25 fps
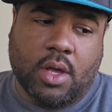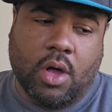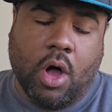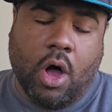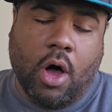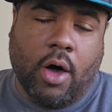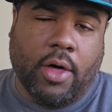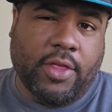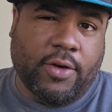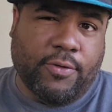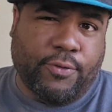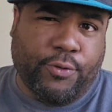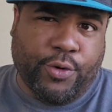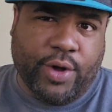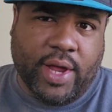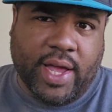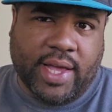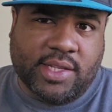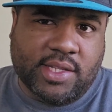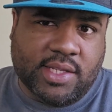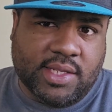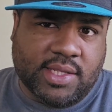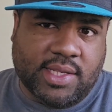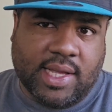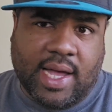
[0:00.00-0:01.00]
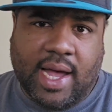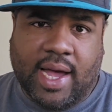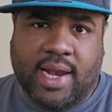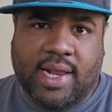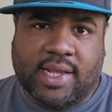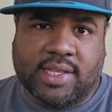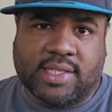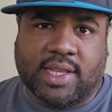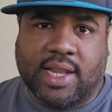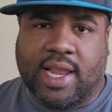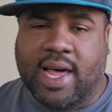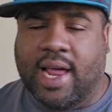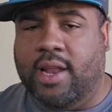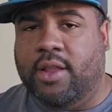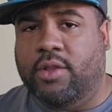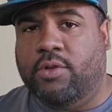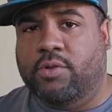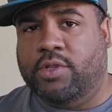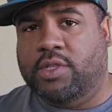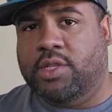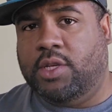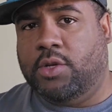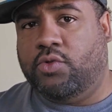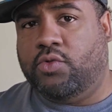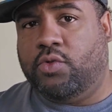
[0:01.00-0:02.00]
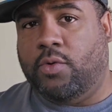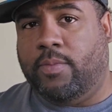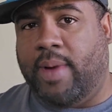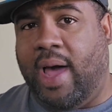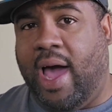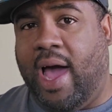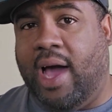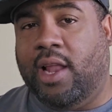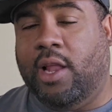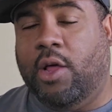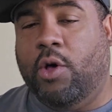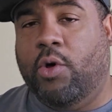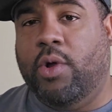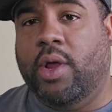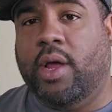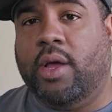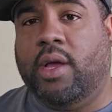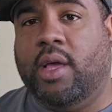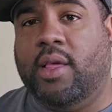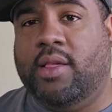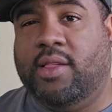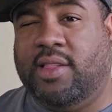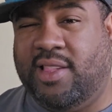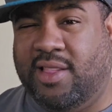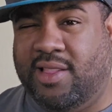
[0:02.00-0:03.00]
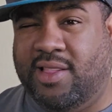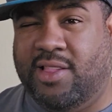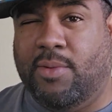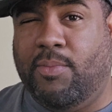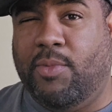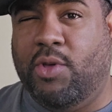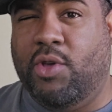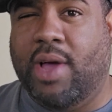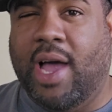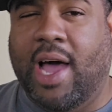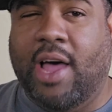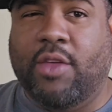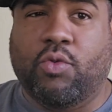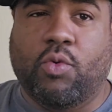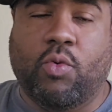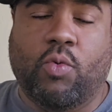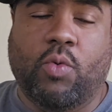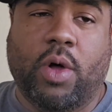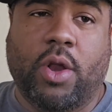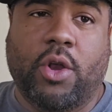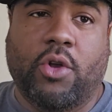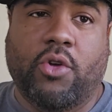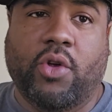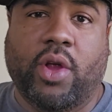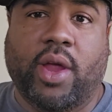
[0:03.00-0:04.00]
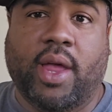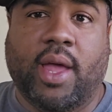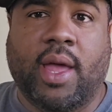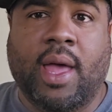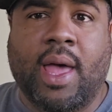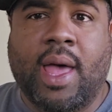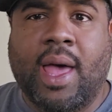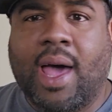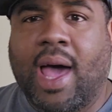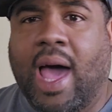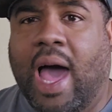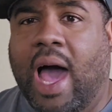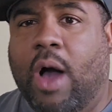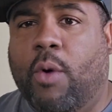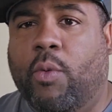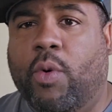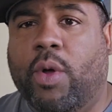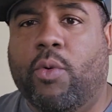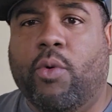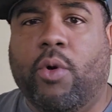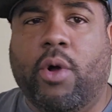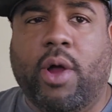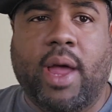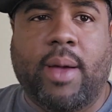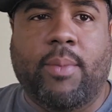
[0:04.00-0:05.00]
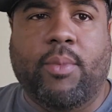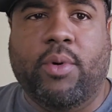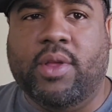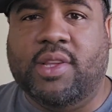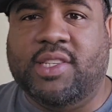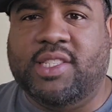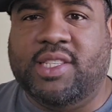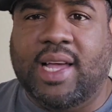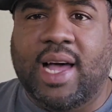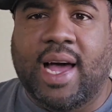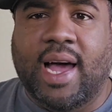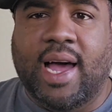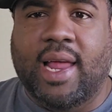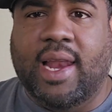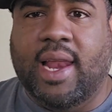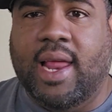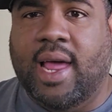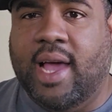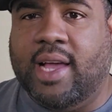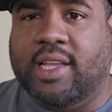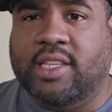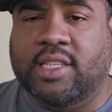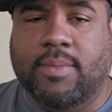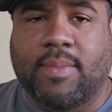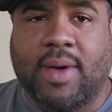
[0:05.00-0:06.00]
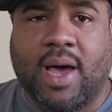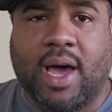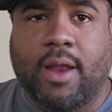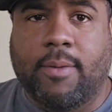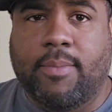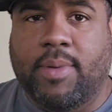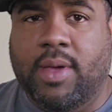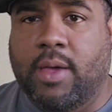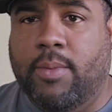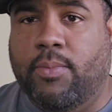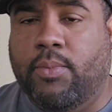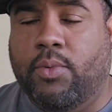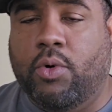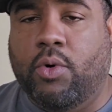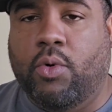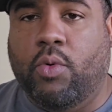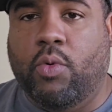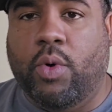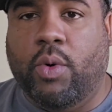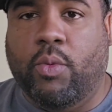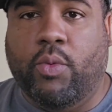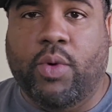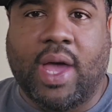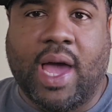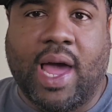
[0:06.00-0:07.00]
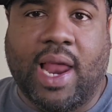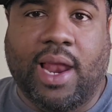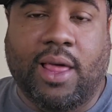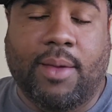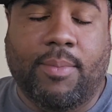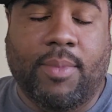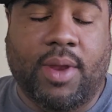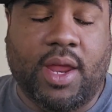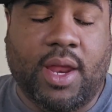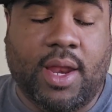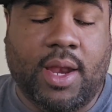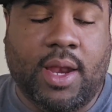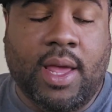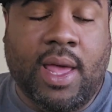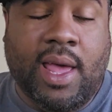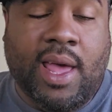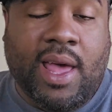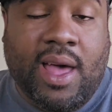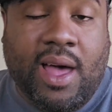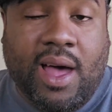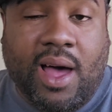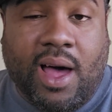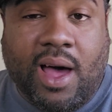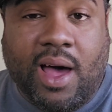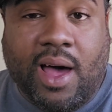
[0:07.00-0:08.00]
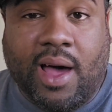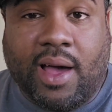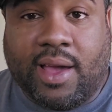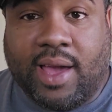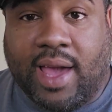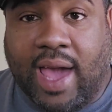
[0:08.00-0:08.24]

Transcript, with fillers: all the free agent signings. A lot of those deals were backloaded because some of you guys were wondering how we were able to sign X amount of people when we had limited uh,